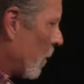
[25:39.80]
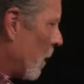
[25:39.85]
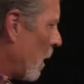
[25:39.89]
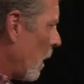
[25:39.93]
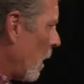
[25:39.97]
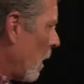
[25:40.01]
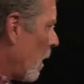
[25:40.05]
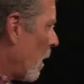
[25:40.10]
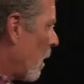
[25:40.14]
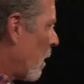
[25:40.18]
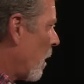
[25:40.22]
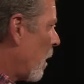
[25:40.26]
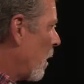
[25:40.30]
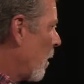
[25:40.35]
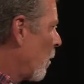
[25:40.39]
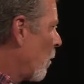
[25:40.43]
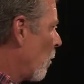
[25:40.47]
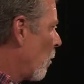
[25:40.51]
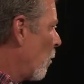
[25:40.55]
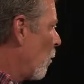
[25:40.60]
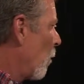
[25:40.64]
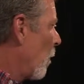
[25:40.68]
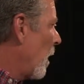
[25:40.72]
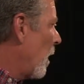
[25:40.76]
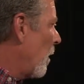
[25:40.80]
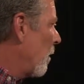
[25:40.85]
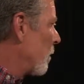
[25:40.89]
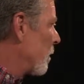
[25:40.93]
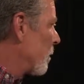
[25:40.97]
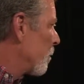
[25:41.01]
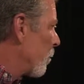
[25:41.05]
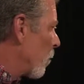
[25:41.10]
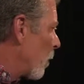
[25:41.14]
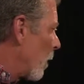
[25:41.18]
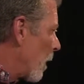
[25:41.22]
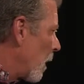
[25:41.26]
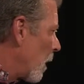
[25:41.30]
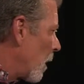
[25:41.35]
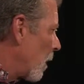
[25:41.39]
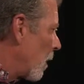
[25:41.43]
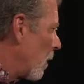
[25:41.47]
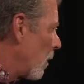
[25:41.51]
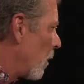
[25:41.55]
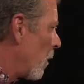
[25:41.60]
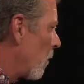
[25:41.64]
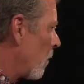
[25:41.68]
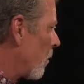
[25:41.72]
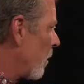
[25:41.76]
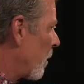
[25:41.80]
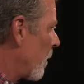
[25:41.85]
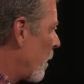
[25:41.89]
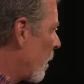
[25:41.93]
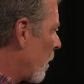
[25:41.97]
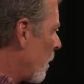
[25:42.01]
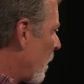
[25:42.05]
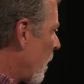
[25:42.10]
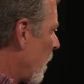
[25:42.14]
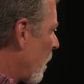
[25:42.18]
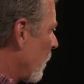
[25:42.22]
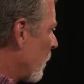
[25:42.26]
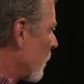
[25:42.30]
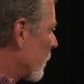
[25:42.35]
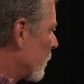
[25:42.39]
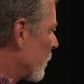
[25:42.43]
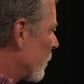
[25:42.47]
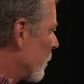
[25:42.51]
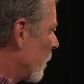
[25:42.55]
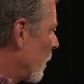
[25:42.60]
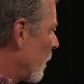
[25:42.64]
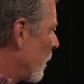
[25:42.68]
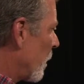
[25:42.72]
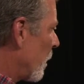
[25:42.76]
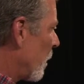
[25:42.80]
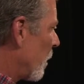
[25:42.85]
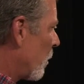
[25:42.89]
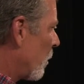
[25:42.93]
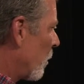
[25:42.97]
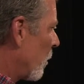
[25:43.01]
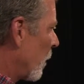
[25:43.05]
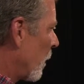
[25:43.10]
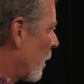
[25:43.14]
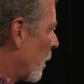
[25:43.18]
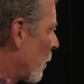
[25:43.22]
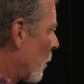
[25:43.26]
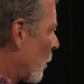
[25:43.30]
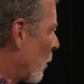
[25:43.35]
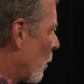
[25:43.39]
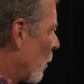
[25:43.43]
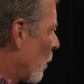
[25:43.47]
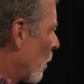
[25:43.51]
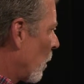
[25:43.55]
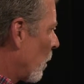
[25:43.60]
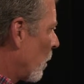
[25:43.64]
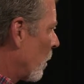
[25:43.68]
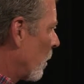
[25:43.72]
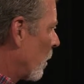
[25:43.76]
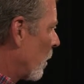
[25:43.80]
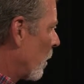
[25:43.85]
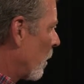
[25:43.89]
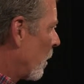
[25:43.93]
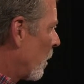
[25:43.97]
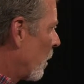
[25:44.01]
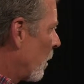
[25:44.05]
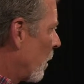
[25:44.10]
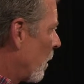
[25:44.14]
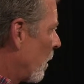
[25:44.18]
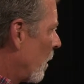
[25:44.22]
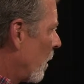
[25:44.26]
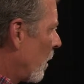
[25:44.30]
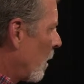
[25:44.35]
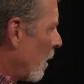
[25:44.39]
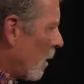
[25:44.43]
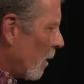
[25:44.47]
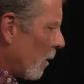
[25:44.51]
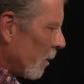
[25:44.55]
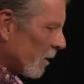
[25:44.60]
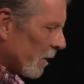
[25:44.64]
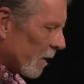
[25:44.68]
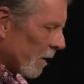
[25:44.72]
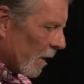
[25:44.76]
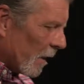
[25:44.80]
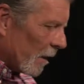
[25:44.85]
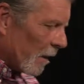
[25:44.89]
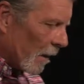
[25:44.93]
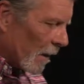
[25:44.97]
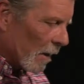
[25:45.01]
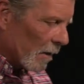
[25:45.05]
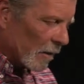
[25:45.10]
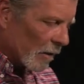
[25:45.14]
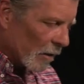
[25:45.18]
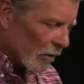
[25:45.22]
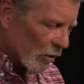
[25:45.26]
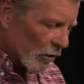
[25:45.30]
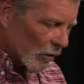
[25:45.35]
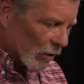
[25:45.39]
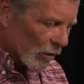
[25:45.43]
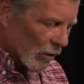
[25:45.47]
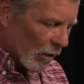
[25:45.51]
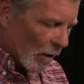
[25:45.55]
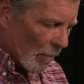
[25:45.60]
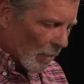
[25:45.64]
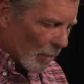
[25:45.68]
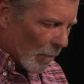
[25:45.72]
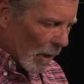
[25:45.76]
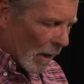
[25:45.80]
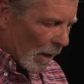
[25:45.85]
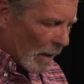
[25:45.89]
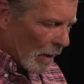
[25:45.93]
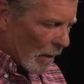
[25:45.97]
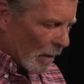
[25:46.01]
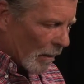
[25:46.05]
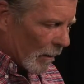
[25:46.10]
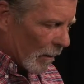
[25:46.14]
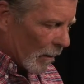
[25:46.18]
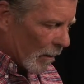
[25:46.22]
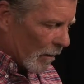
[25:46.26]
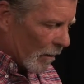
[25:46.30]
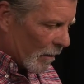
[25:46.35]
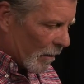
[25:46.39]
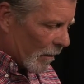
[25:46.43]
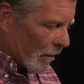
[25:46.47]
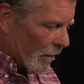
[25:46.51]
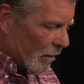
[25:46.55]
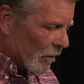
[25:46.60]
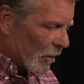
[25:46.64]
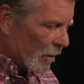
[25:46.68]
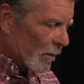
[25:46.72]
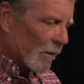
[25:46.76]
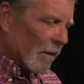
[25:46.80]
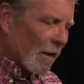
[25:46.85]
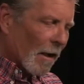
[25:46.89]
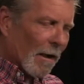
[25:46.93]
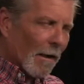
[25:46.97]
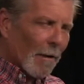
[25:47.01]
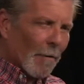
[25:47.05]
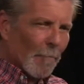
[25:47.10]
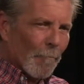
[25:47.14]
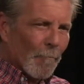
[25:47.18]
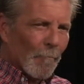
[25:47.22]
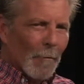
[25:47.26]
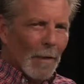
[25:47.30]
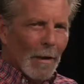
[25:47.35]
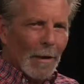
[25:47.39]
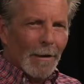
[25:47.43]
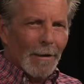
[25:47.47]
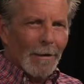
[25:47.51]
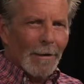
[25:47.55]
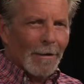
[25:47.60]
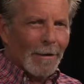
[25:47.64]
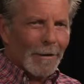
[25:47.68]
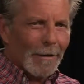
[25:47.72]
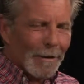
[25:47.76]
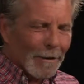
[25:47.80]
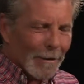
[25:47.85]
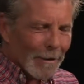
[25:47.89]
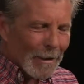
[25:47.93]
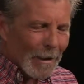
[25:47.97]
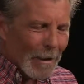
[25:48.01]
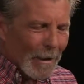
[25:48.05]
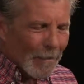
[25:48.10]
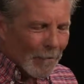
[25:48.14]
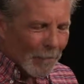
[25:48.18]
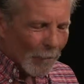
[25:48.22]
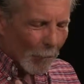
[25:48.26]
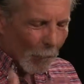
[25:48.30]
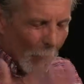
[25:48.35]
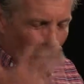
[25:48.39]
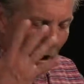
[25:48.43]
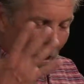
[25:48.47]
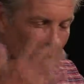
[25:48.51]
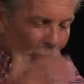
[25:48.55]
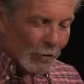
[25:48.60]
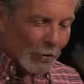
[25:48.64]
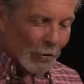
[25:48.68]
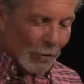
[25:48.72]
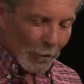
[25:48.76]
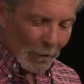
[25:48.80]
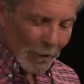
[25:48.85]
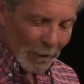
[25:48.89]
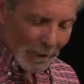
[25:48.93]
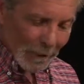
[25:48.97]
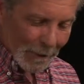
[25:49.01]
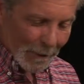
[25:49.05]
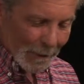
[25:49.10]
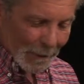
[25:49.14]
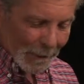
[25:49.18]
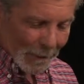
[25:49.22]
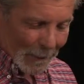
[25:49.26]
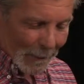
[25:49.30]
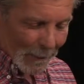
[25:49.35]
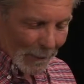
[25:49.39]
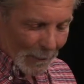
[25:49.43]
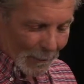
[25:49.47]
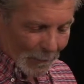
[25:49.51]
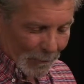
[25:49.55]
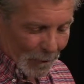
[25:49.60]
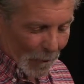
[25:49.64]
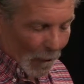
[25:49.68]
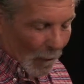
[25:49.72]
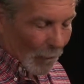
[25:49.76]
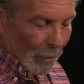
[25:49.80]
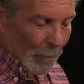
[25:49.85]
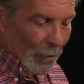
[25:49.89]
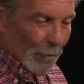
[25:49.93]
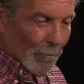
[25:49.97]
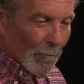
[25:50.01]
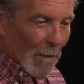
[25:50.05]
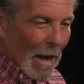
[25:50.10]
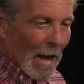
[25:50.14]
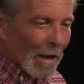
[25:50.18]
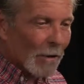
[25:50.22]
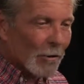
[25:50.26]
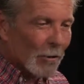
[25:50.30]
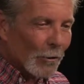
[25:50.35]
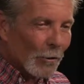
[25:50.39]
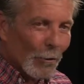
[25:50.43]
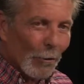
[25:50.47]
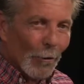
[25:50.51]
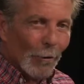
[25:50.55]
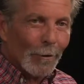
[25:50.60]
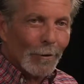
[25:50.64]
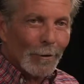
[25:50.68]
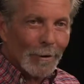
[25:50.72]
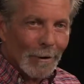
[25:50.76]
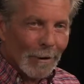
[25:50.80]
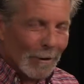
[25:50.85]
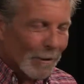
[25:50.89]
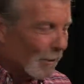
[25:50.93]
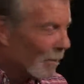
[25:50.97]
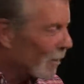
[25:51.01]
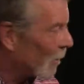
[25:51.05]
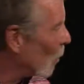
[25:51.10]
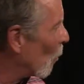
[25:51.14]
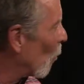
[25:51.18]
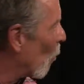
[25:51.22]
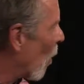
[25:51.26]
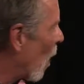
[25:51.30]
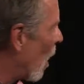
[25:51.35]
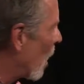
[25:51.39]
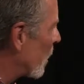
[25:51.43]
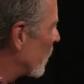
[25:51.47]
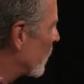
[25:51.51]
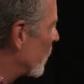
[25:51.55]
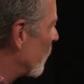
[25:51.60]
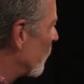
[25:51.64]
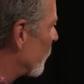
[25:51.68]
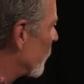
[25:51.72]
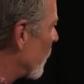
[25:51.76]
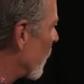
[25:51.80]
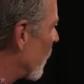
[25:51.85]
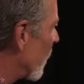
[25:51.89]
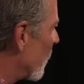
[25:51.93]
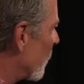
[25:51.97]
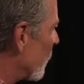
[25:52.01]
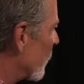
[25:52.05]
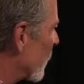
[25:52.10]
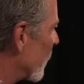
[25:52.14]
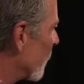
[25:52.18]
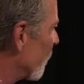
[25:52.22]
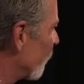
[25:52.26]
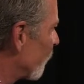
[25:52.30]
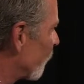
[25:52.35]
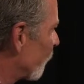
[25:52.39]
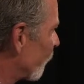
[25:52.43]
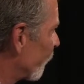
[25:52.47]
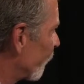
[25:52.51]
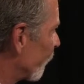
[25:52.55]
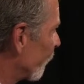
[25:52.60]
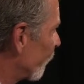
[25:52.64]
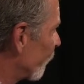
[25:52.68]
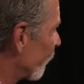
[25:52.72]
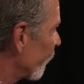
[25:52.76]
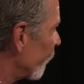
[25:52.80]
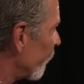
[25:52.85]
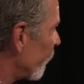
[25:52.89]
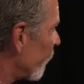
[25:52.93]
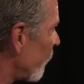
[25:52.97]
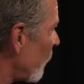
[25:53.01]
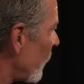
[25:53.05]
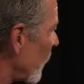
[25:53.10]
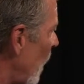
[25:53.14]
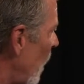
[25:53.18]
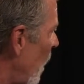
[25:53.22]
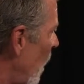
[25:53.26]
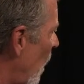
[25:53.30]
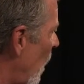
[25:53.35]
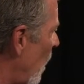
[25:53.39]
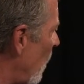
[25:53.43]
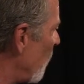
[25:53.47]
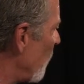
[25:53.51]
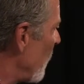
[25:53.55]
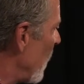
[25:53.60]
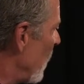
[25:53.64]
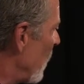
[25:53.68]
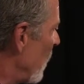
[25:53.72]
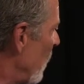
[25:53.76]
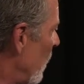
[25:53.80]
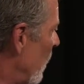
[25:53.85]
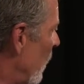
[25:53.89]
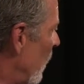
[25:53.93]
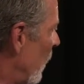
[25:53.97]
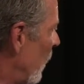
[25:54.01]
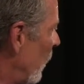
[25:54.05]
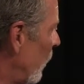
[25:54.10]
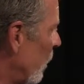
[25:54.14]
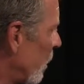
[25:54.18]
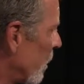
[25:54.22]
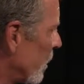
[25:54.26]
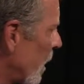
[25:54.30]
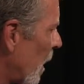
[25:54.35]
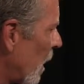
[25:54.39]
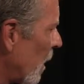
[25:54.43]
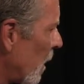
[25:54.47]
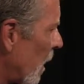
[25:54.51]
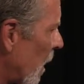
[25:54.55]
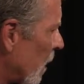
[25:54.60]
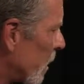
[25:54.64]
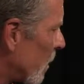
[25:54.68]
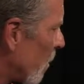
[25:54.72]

like how the wave is breaking over there. That looks really, really cool. You'll see things as you start painting that just kind of, it kind of wows you. It's almost magical to watch sometimes. It looks like that's